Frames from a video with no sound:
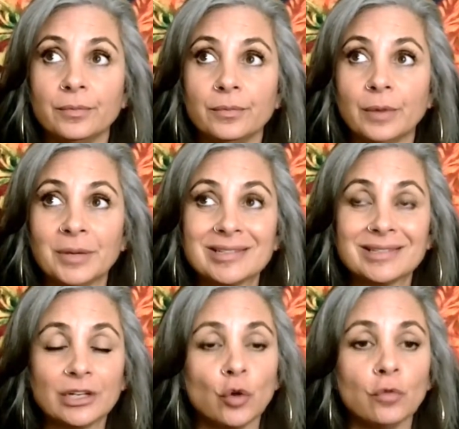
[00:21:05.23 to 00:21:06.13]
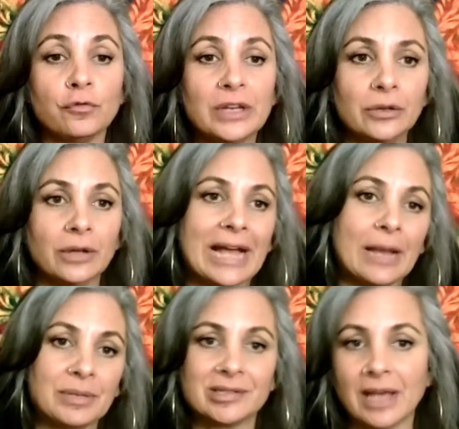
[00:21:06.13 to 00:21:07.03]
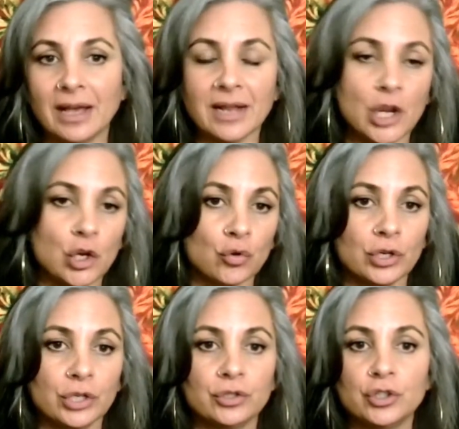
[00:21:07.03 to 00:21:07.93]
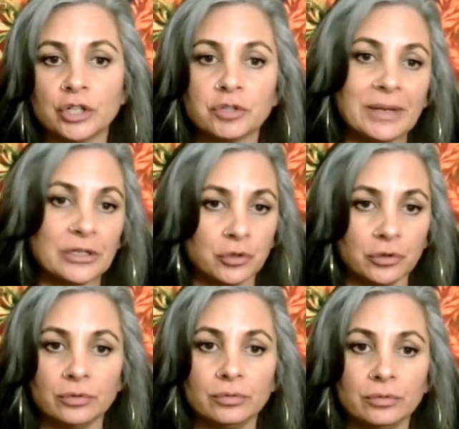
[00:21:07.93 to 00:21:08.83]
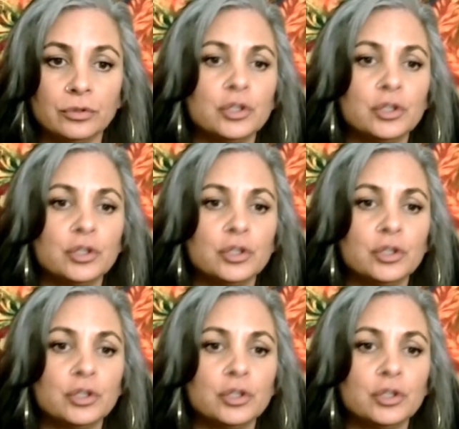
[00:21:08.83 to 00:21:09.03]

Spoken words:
not saying don't feel happy, sad, angry, judgmental.